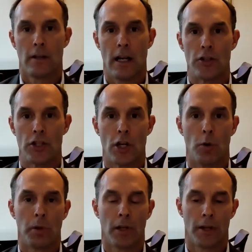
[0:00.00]
and
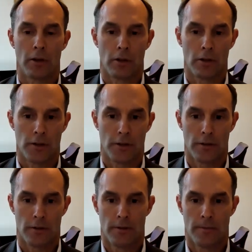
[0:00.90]
geopolitical
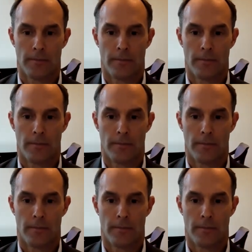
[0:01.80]
concerns.